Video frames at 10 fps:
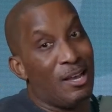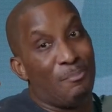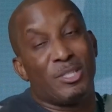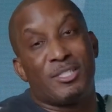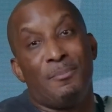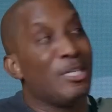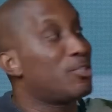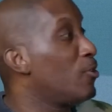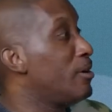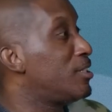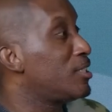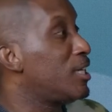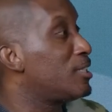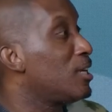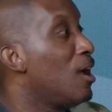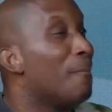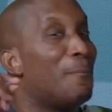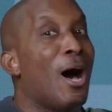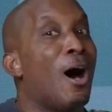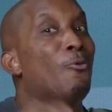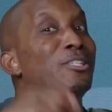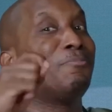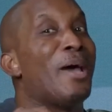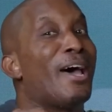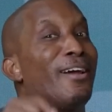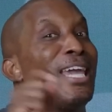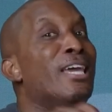but some historians suggest Paul was better